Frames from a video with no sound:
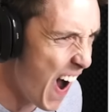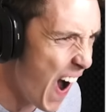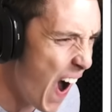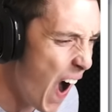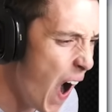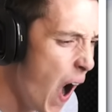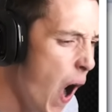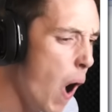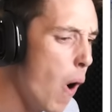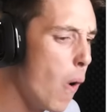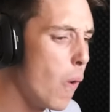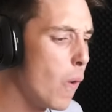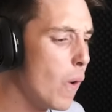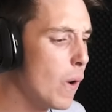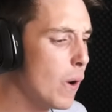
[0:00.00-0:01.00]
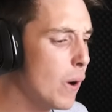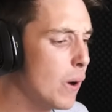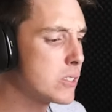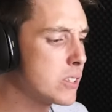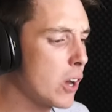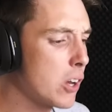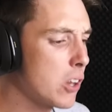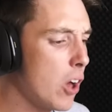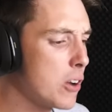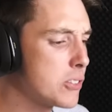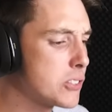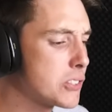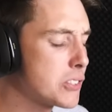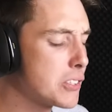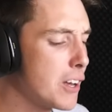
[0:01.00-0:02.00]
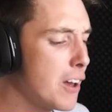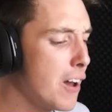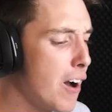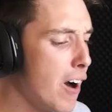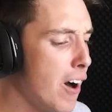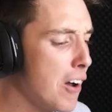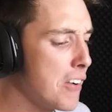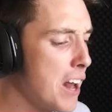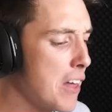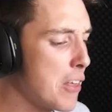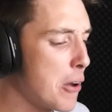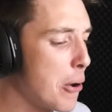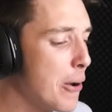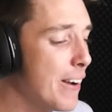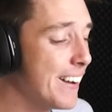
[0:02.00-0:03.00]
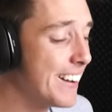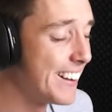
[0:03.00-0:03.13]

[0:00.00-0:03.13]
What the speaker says: Oh, so close. Oh, now they're...